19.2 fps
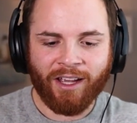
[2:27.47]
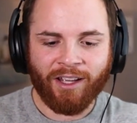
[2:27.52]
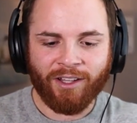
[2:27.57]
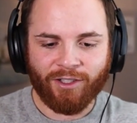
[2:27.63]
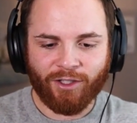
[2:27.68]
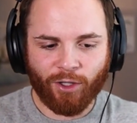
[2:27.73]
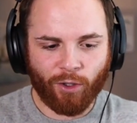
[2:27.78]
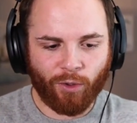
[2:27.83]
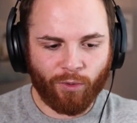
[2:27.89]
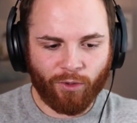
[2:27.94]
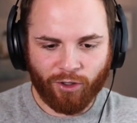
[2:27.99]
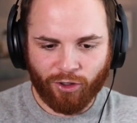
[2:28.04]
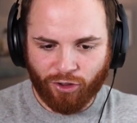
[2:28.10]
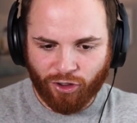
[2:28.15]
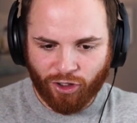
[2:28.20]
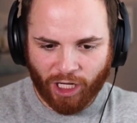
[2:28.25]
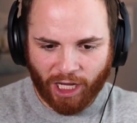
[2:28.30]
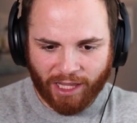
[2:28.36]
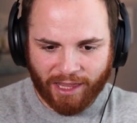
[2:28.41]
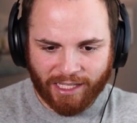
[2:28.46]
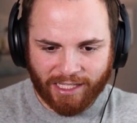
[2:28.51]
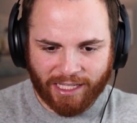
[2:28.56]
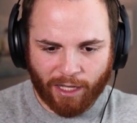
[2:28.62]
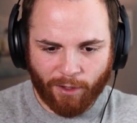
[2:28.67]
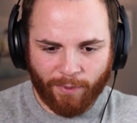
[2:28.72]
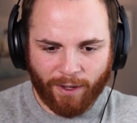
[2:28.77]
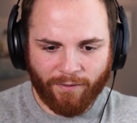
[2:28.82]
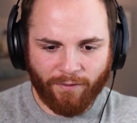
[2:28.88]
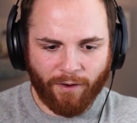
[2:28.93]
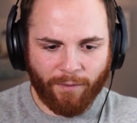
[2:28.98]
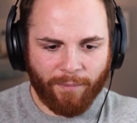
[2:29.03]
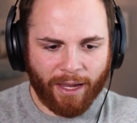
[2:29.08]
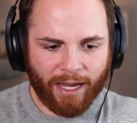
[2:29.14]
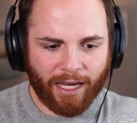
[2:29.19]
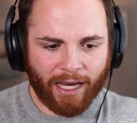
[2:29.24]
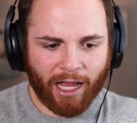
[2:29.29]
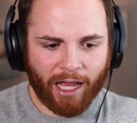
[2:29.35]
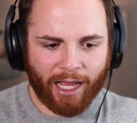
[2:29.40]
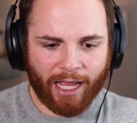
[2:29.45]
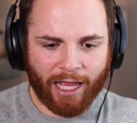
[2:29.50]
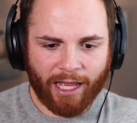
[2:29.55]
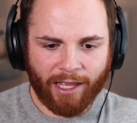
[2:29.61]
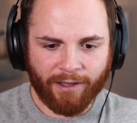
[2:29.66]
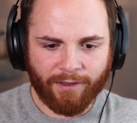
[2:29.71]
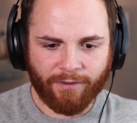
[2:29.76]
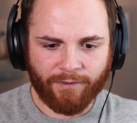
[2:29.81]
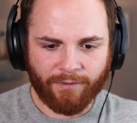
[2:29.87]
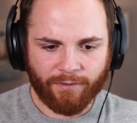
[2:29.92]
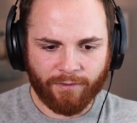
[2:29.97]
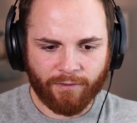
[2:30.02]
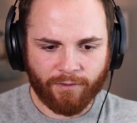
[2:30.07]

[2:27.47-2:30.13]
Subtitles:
So check this out. We have our main hi-hat.